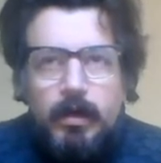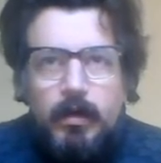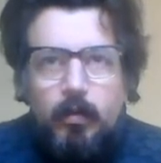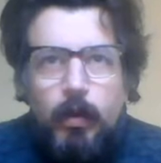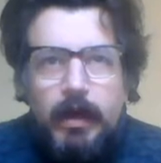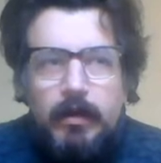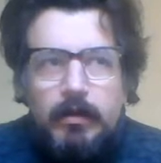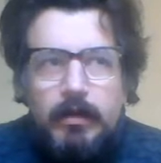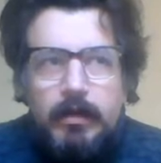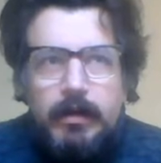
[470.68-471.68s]

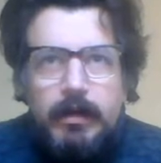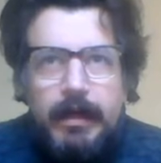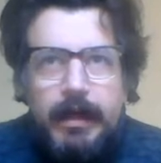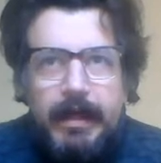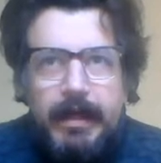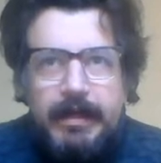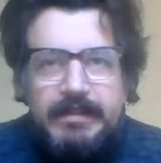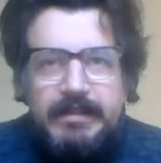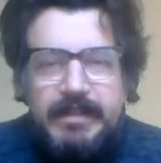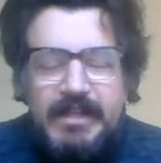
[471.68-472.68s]
Well,
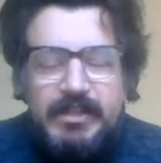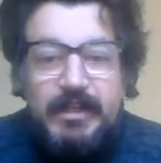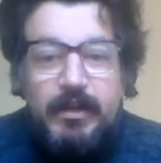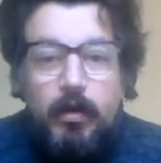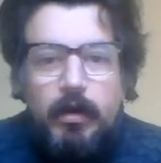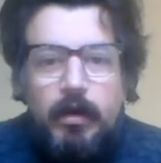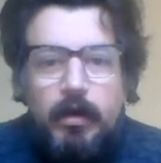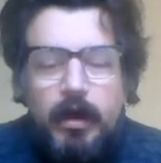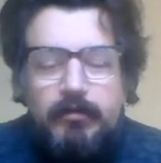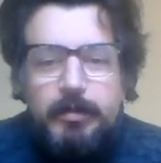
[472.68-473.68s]
it's actually not
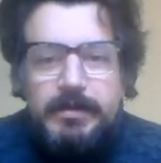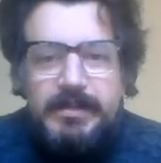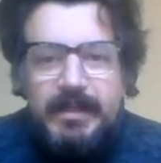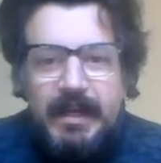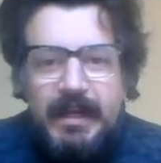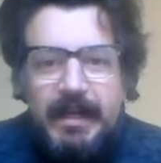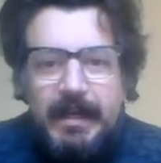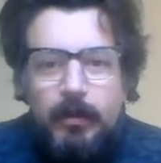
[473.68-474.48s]
100% clear